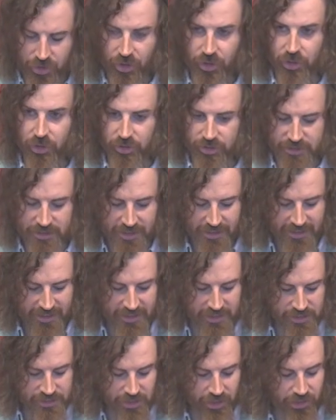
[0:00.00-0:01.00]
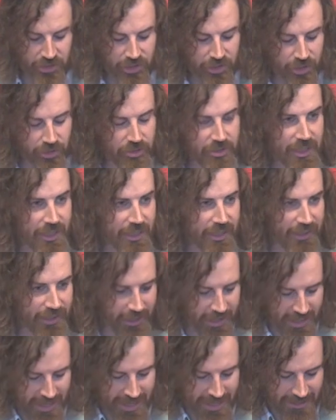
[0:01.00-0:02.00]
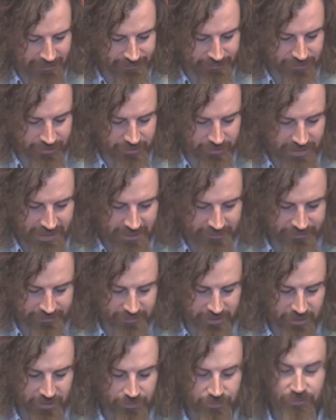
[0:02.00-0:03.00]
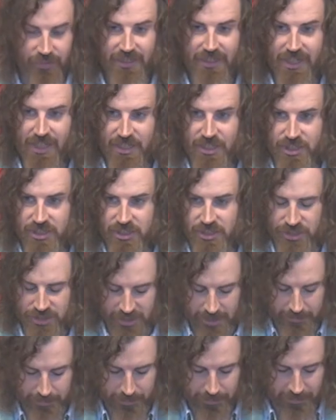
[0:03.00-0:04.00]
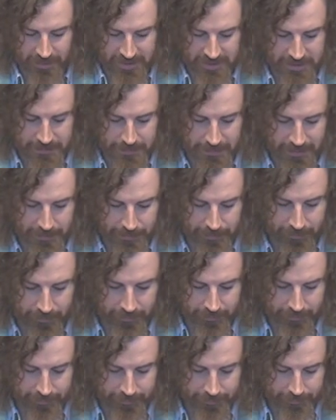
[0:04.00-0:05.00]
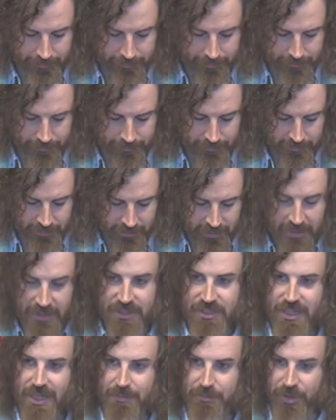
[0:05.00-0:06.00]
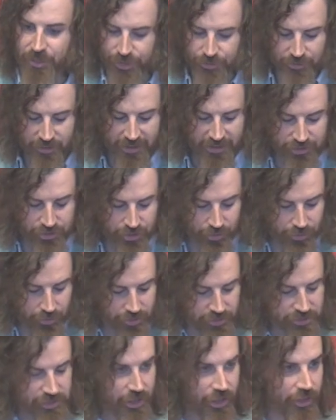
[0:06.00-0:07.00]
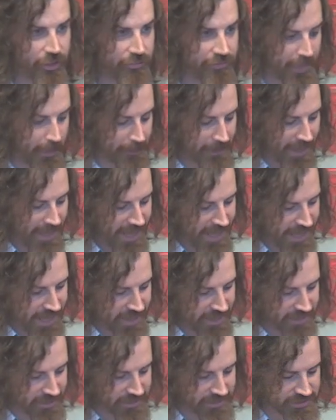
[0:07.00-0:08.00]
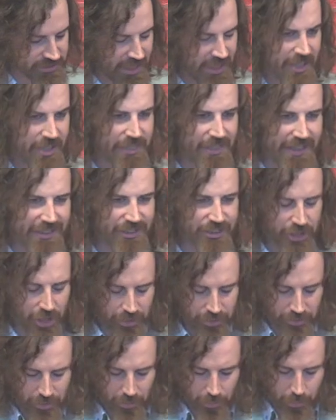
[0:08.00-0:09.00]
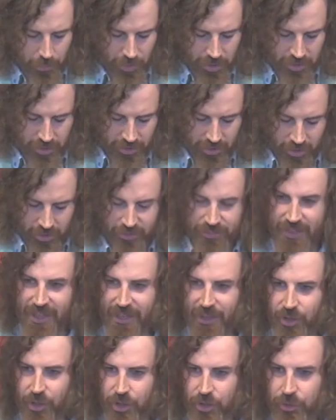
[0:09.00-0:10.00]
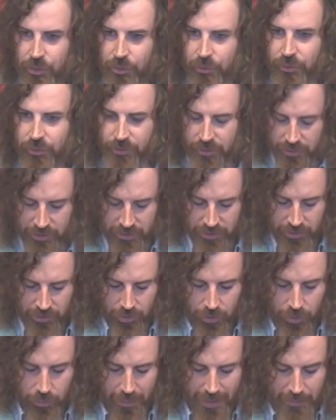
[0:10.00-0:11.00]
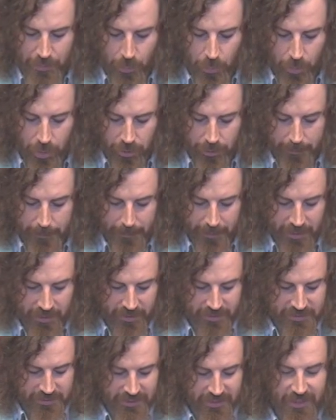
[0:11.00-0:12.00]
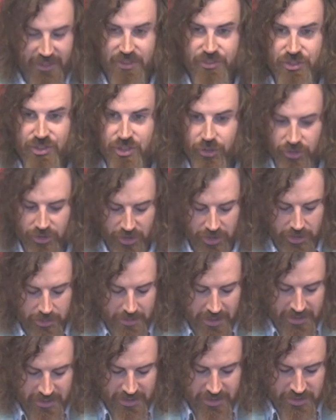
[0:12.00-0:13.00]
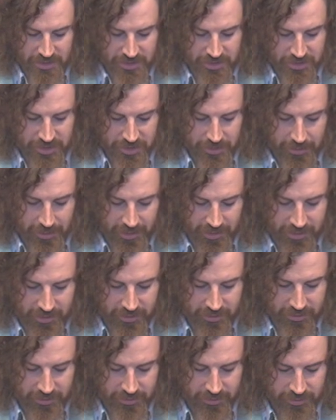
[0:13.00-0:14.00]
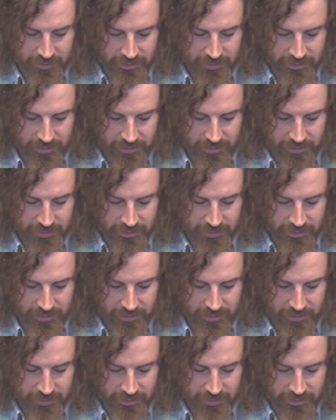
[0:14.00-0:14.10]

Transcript: God is longing after relationship with his people. Chapter 3 talks of the pairs that don't work on their own, or when one party is not committed to it.